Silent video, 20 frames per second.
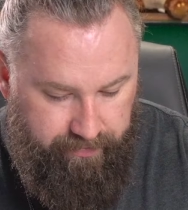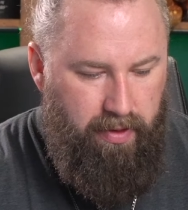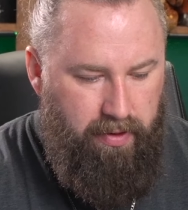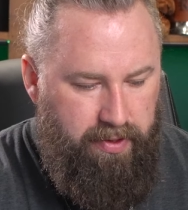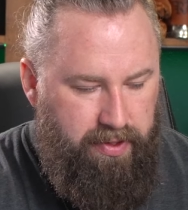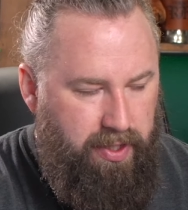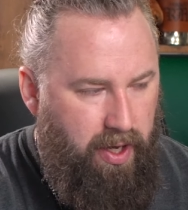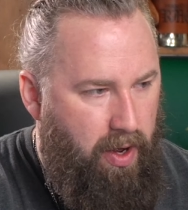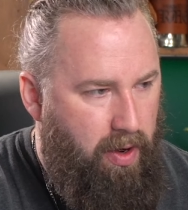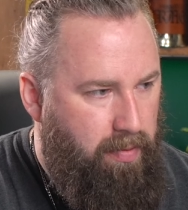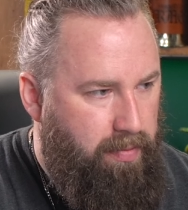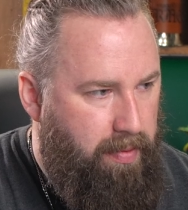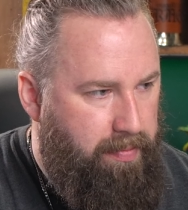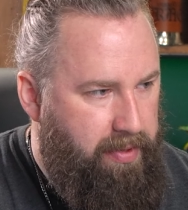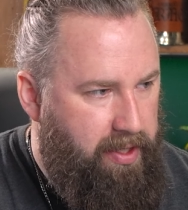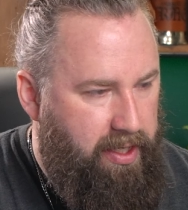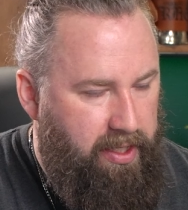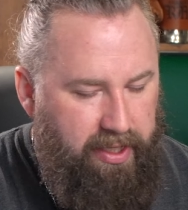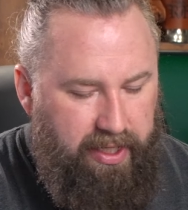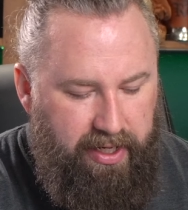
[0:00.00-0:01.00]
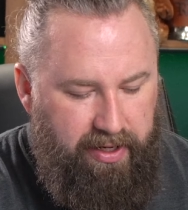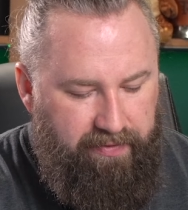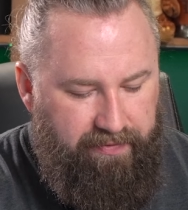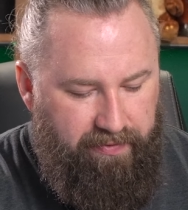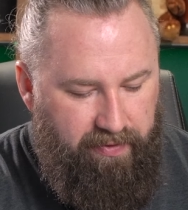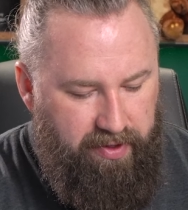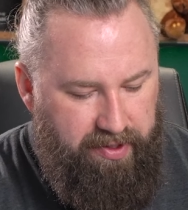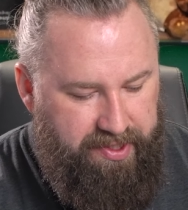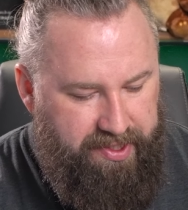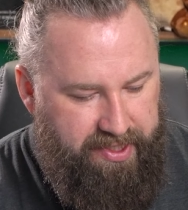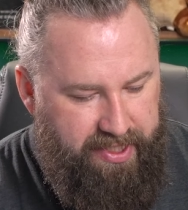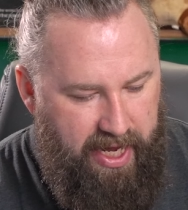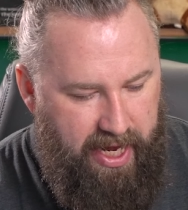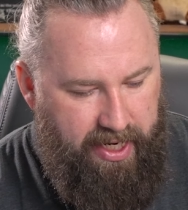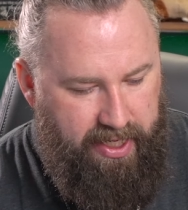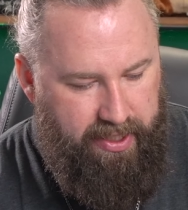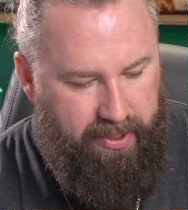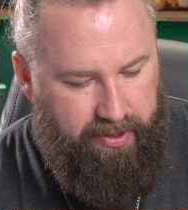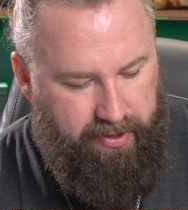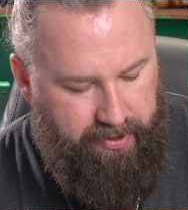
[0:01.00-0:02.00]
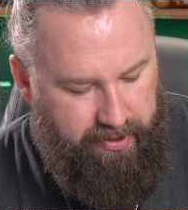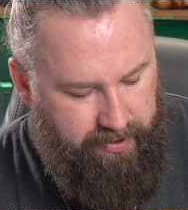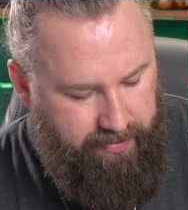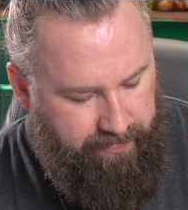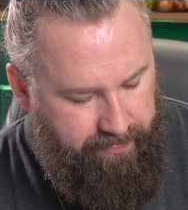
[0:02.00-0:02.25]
The tome I'm gonna leave for a second,